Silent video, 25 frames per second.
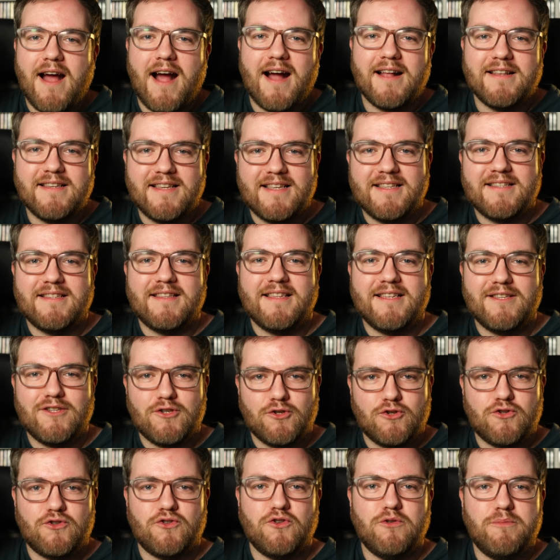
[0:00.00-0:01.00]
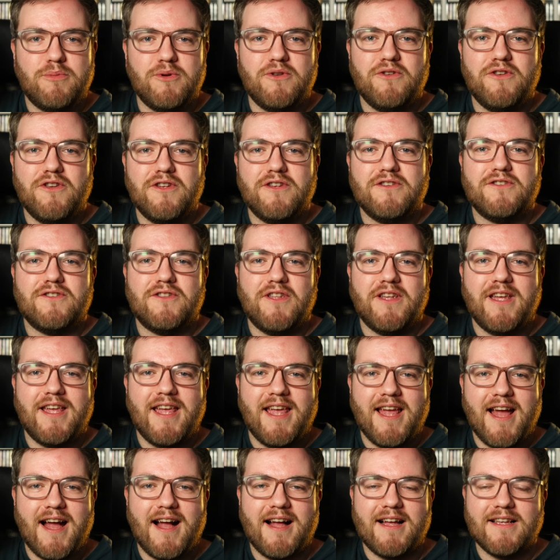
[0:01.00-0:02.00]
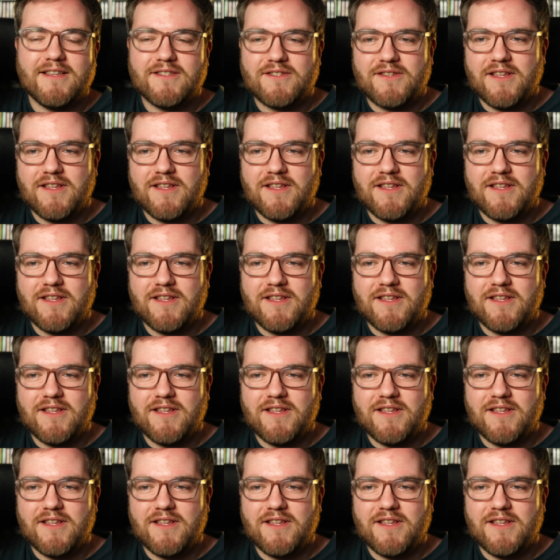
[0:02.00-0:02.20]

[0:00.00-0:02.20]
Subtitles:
And it's this stubbornness that he has,